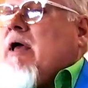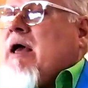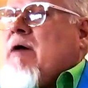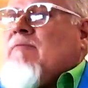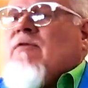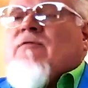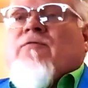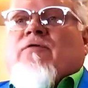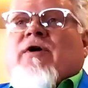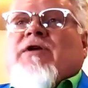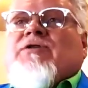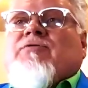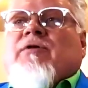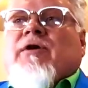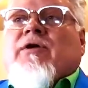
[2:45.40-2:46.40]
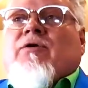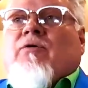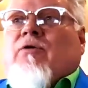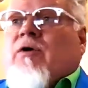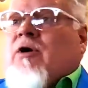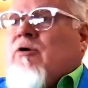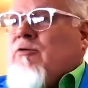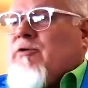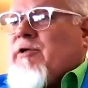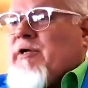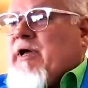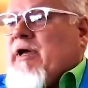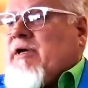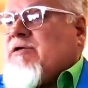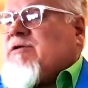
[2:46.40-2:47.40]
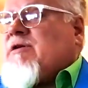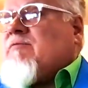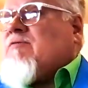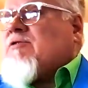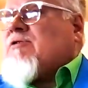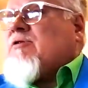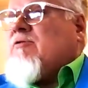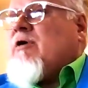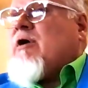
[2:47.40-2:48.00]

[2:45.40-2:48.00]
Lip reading: and we're free to ignore holy days if we're so